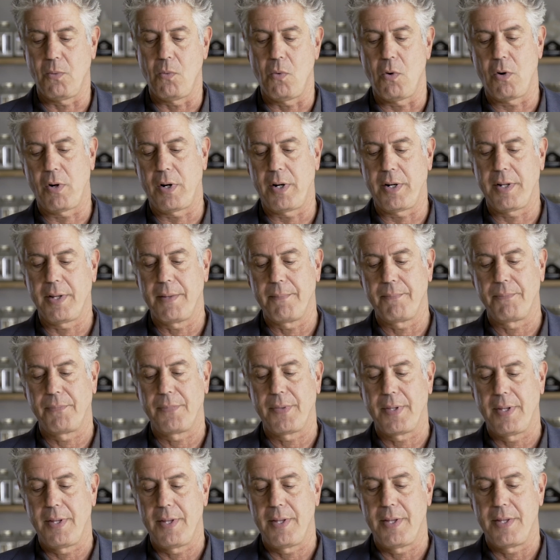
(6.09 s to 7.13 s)
Award.
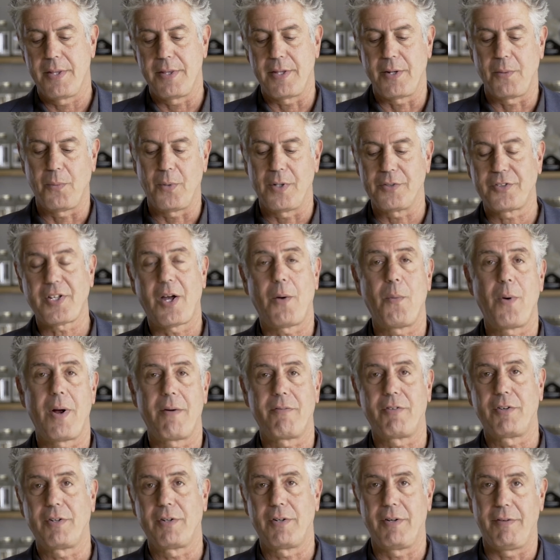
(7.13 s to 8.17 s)
There was,
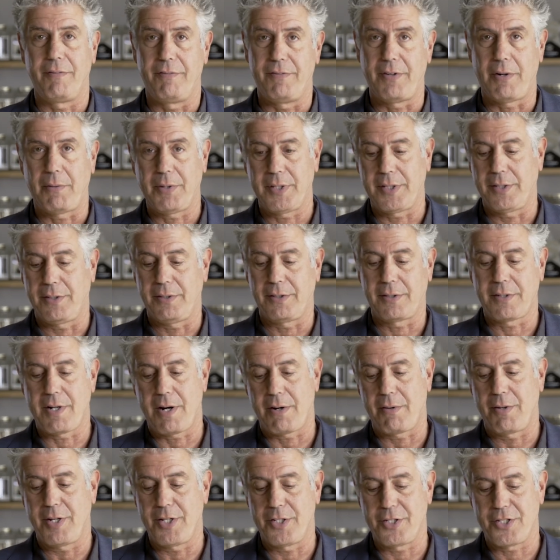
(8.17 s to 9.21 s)
however, very little
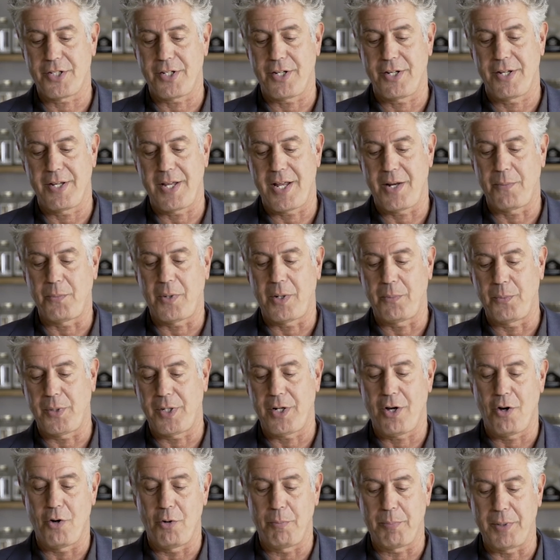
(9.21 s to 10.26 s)
courage, and one would
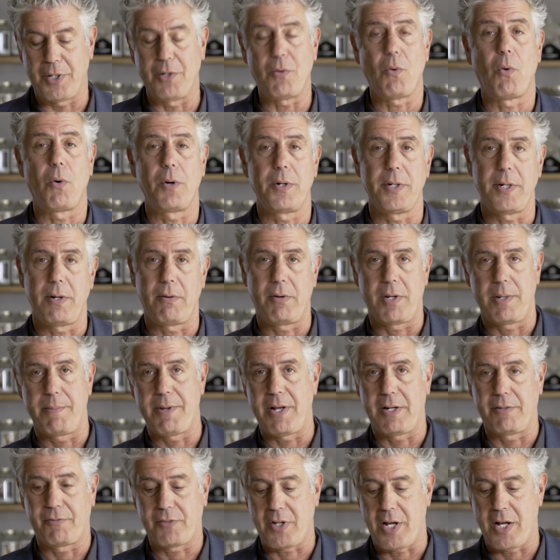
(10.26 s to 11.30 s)
hope an ordinary
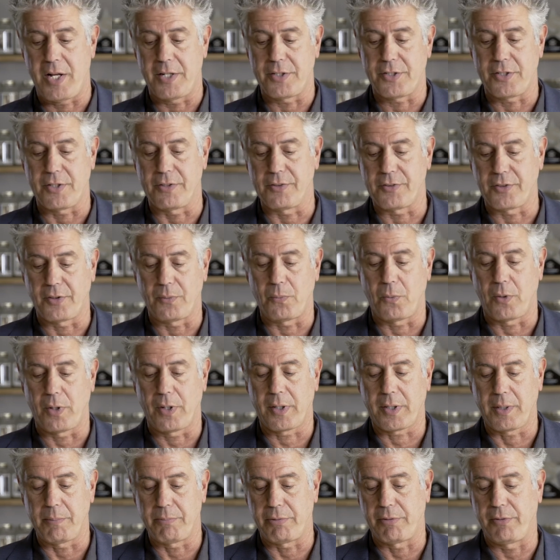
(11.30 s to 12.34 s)
amount of conscience at
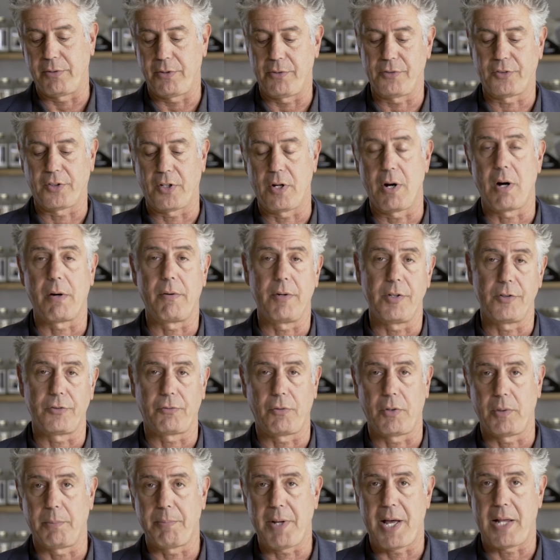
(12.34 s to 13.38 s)
work in producing our
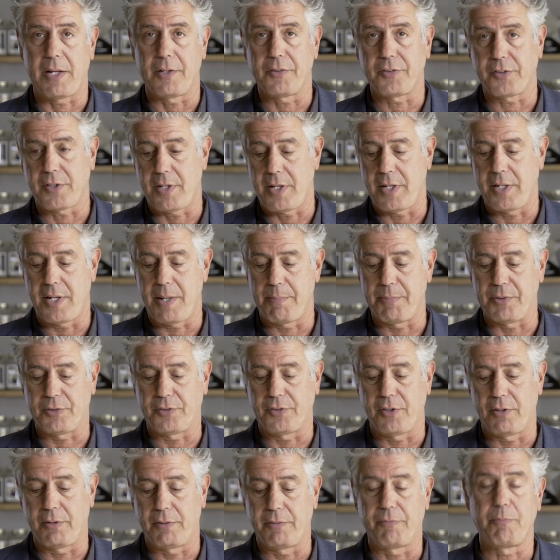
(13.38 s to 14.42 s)
Israel-Palestine
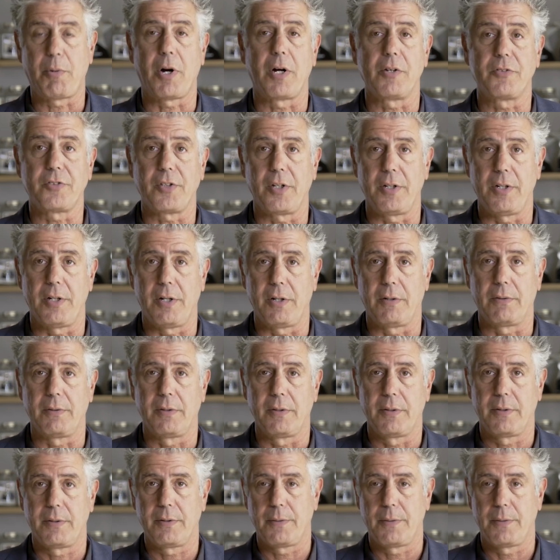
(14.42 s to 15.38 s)
episode of Parts Unknown.